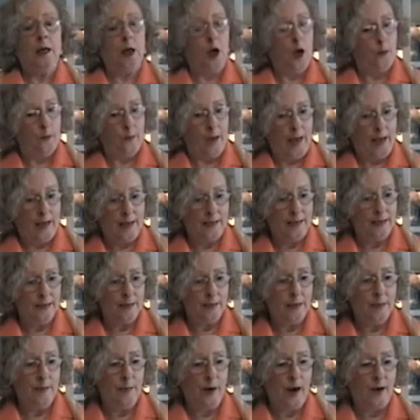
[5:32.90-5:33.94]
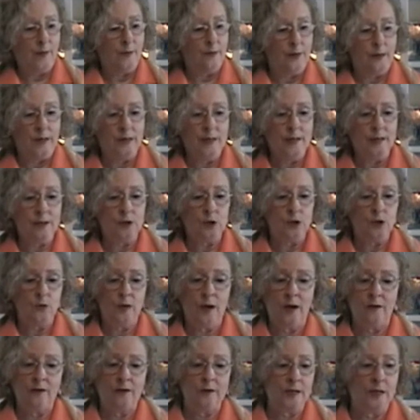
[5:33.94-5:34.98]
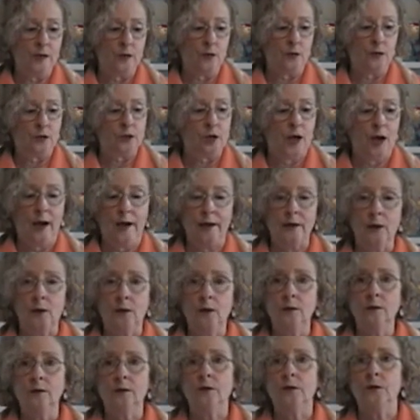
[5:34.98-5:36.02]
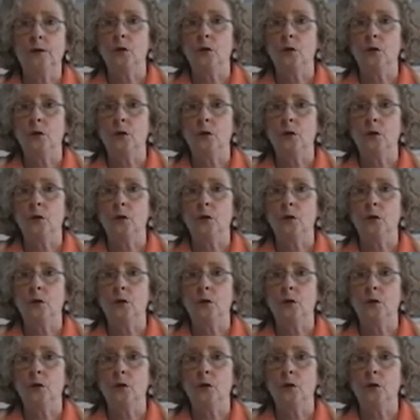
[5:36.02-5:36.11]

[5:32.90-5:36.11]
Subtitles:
commanded by beings who have neither title,